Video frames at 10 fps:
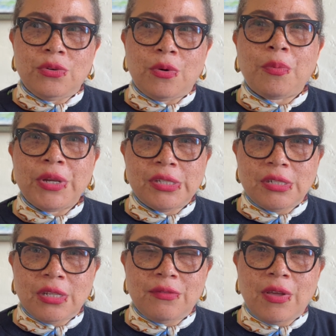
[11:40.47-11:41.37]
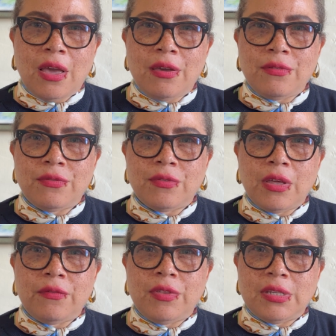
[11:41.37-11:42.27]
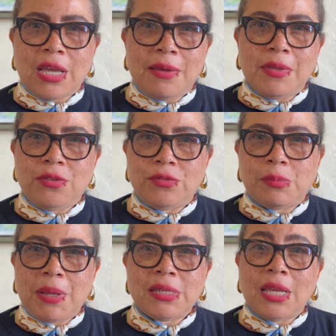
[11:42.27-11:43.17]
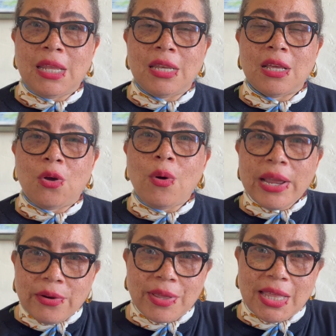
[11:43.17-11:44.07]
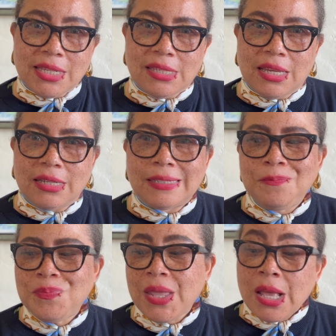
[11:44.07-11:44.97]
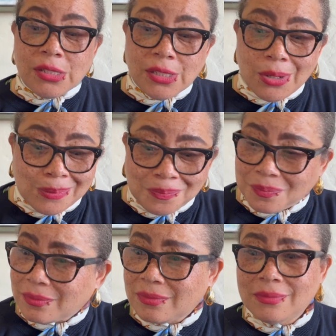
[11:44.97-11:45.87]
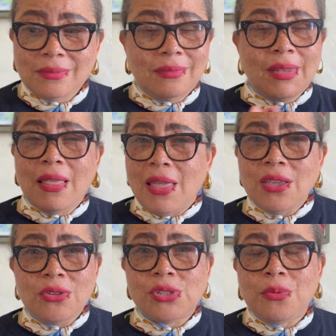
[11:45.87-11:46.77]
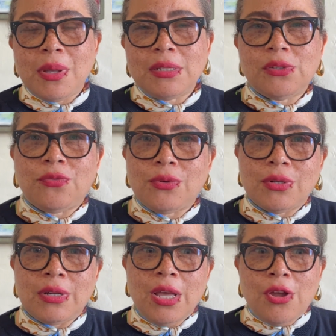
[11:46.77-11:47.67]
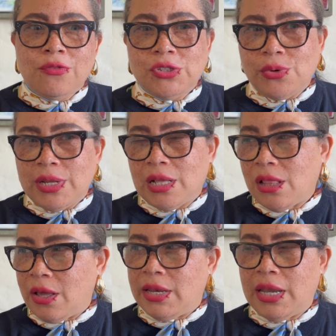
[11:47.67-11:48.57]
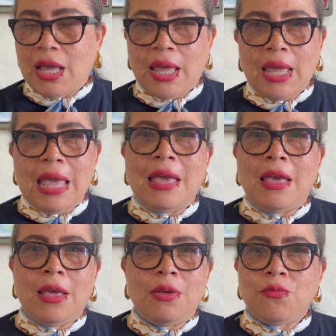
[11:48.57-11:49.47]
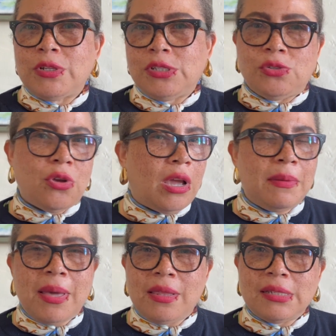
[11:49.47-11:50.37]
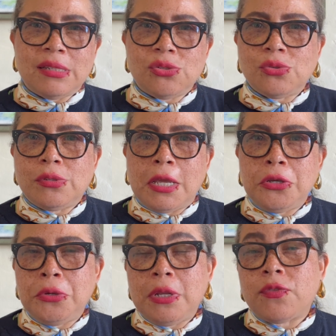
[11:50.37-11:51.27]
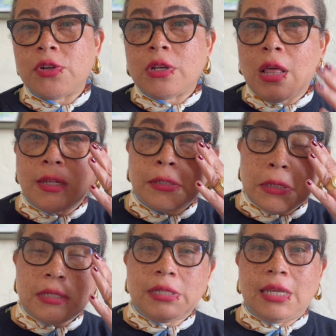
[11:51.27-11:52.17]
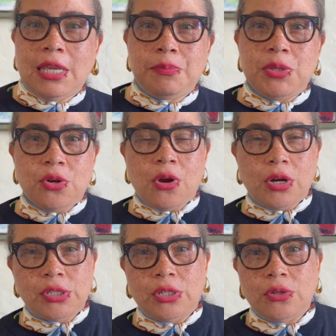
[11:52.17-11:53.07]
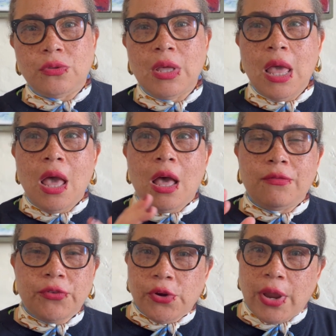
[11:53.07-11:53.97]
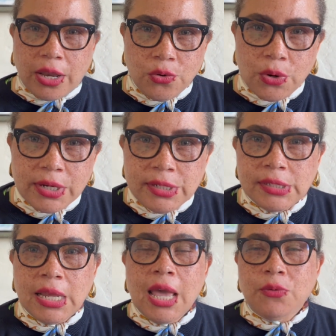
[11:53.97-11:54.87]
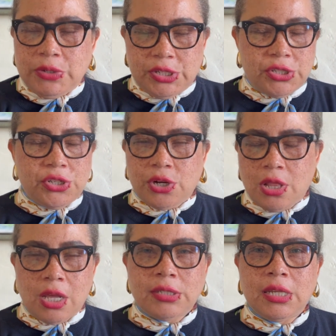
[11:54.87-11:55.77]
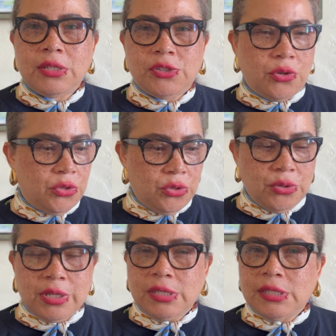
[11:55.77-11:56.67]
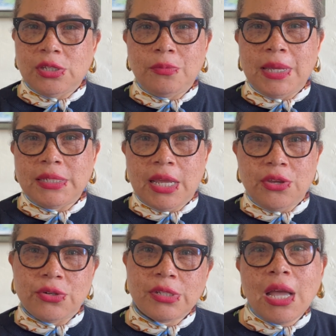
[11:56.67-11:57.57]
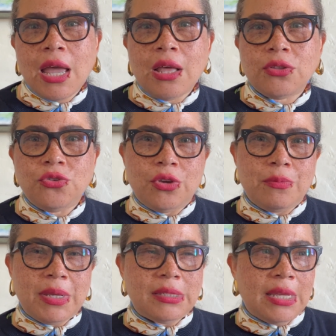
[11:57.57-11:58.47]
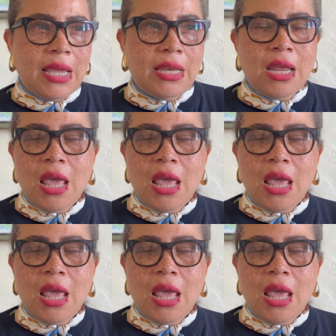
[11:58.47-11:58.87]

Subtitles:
appreciative of the time that you spent in acquiring these things. So thank you so much for joining Claude and I. We're talking about essentials that you need for your closet to keep in your arsenal for your headquarters, which is your closet, so you can still maintain your style. You can maintain